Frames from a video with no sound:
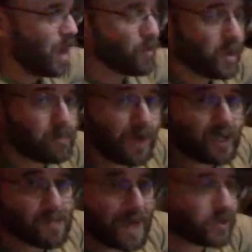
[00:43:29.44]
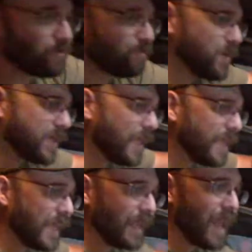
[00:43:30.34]
we're going to put a lemon at the
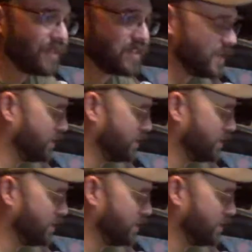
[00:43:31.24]
beginning and at the